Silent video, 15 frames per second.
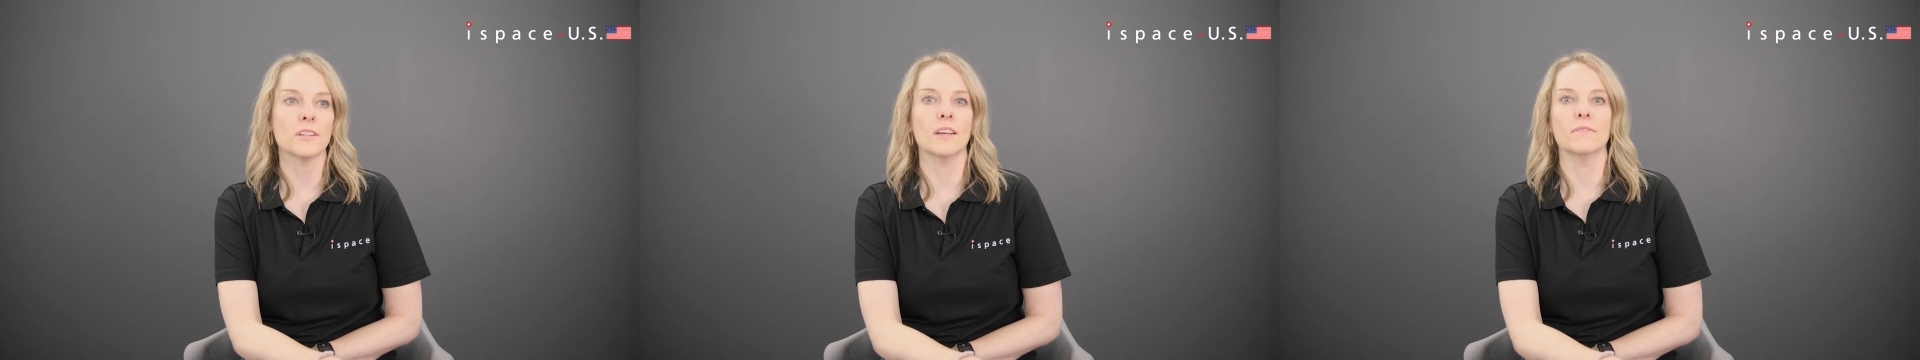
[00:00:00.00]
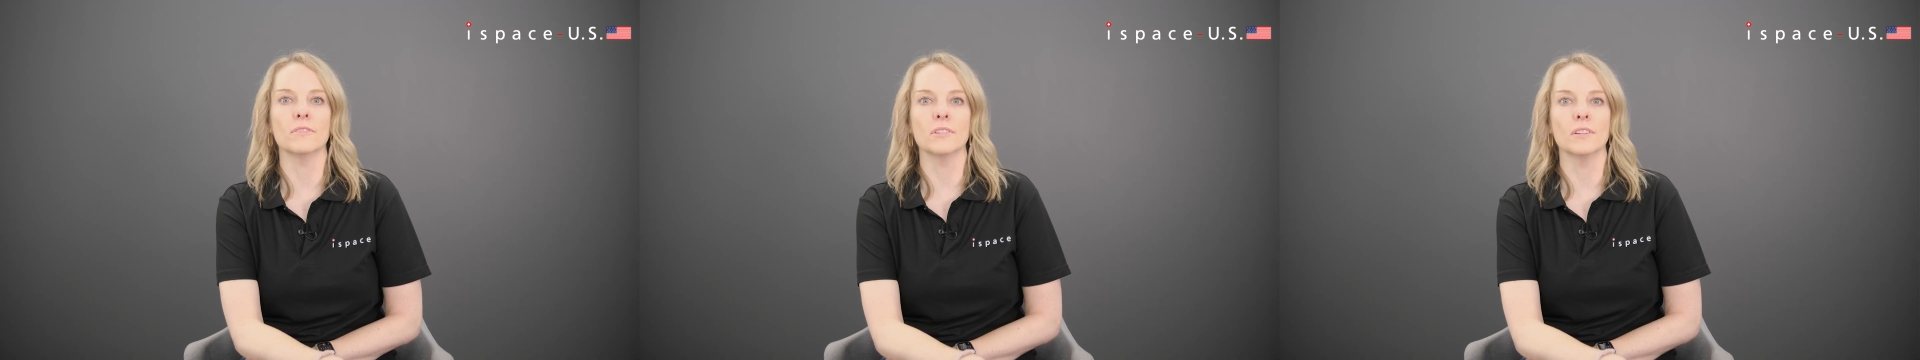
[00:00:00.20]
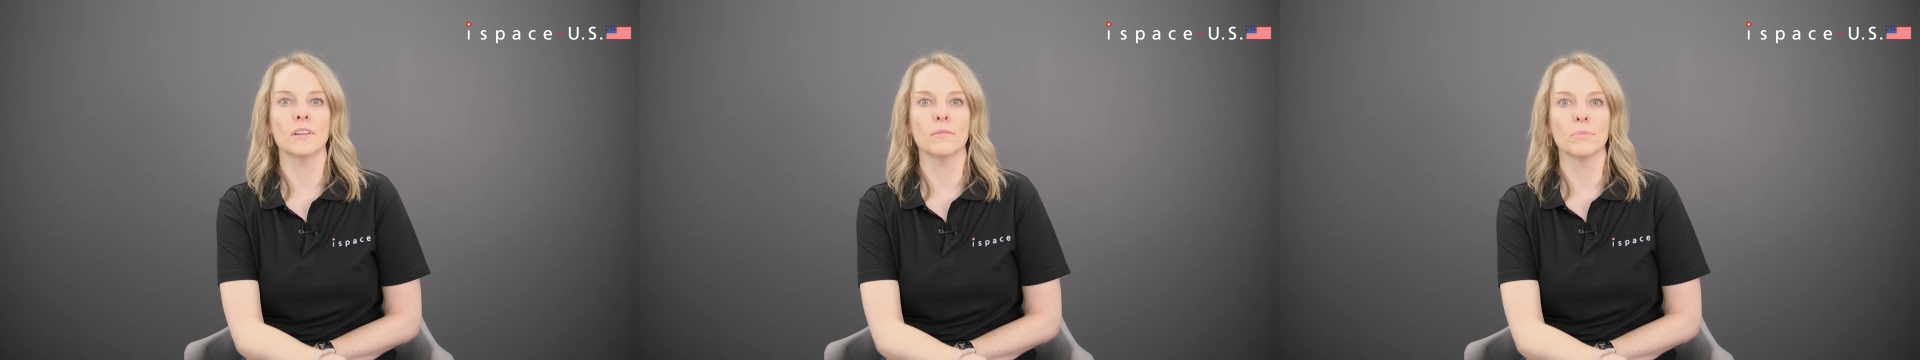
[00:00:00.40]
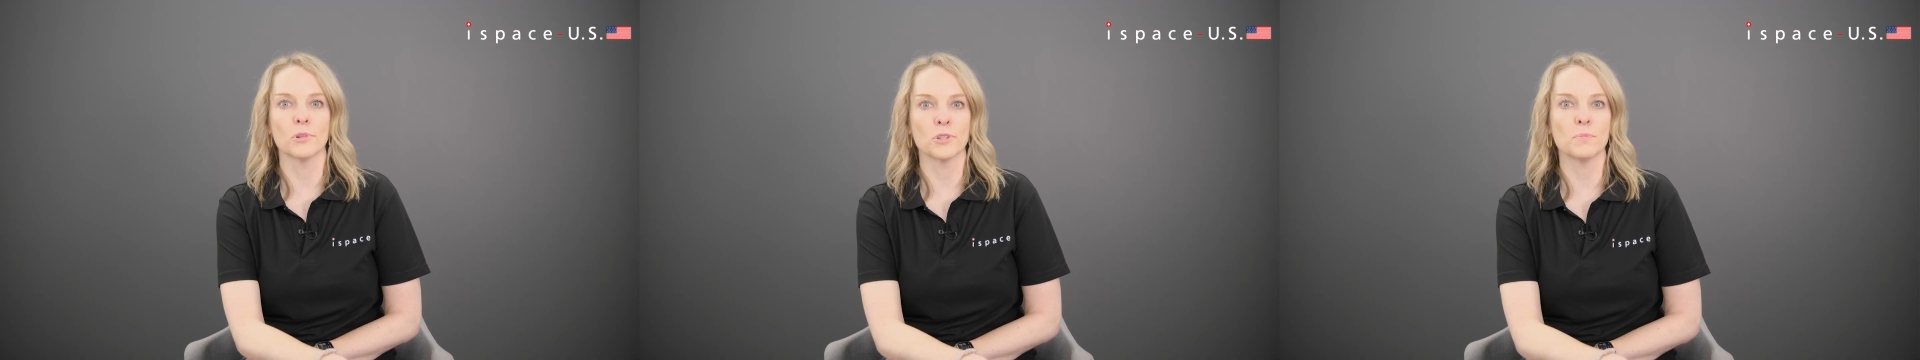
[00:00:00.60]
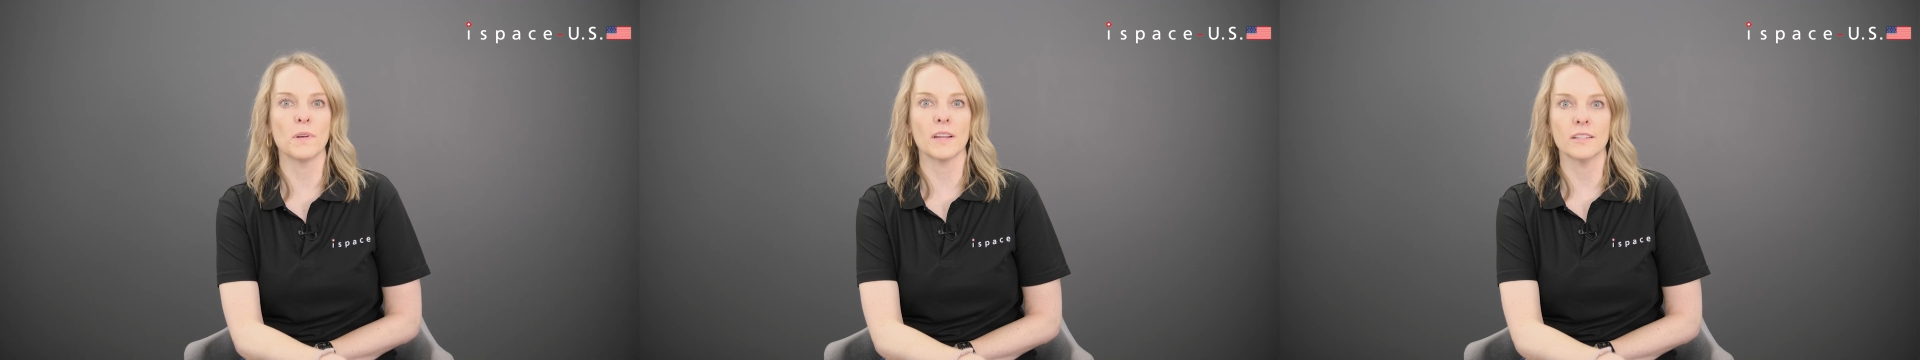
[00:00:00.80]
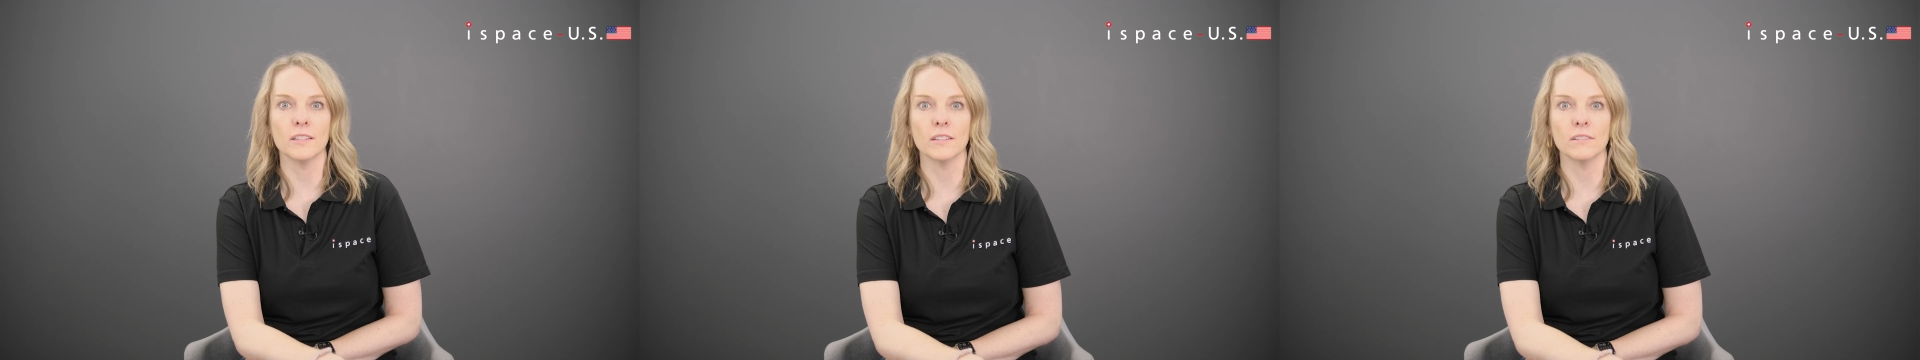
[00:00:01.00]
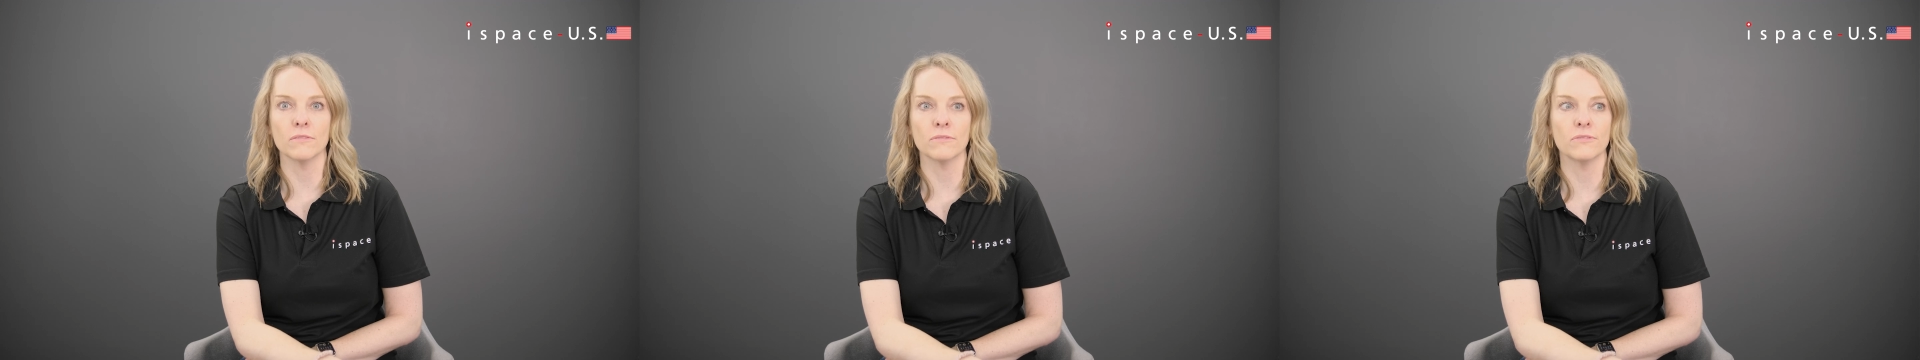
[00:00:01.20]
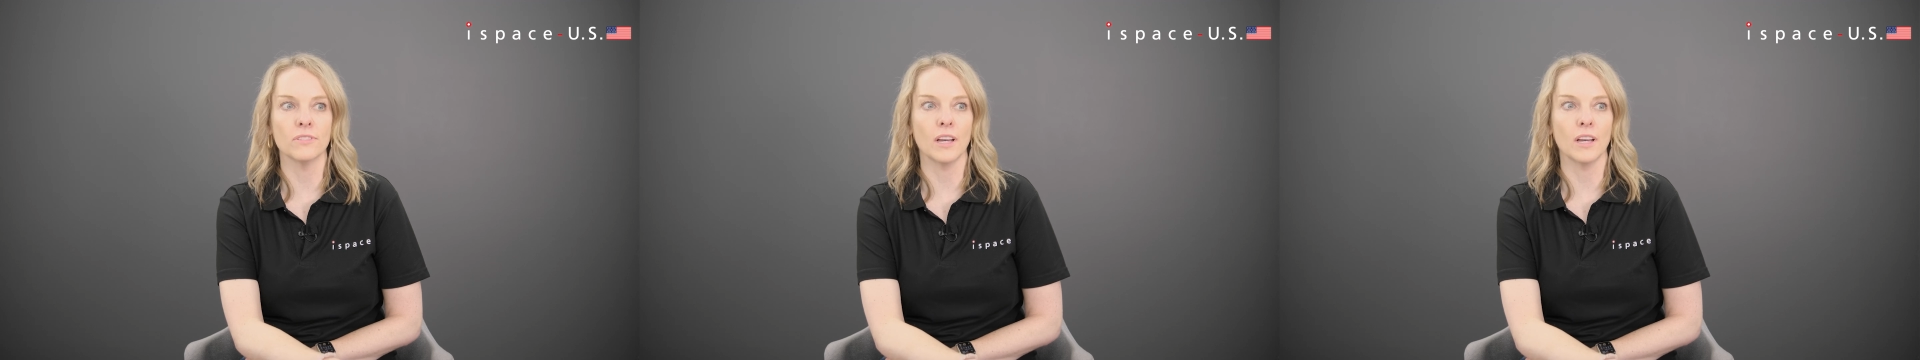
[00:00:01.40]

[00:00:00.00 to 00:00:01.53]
have a perspective